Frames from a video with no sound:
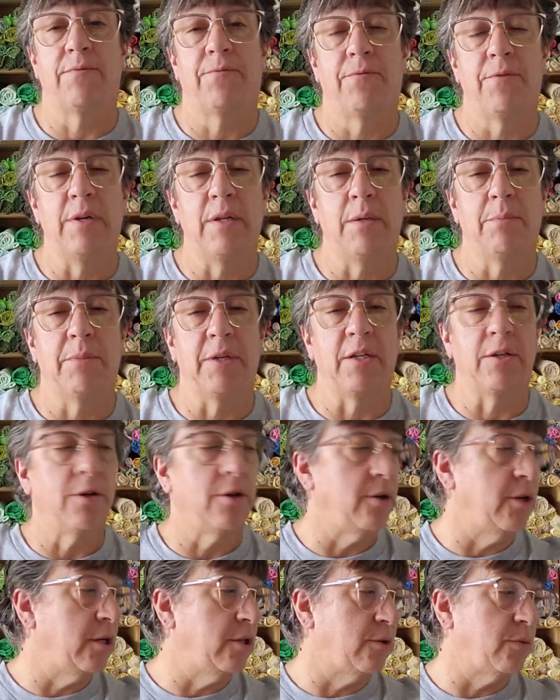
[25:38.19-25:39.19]
Freedom and
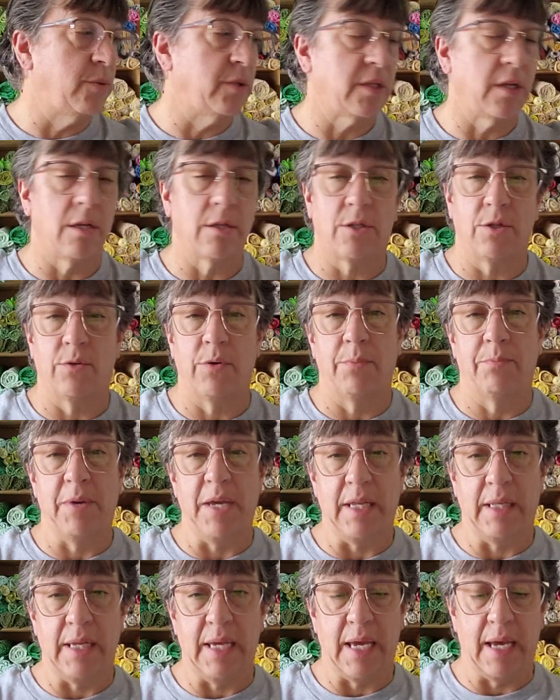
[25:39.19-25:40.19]
Courage was also a
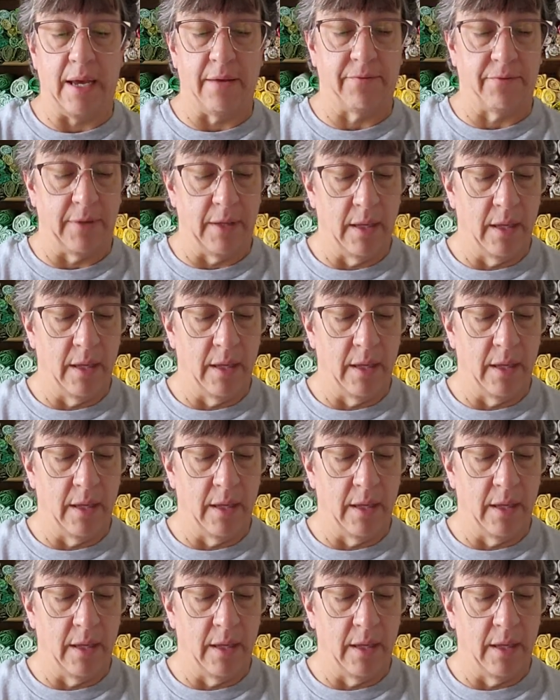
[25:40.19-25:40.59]
PDF.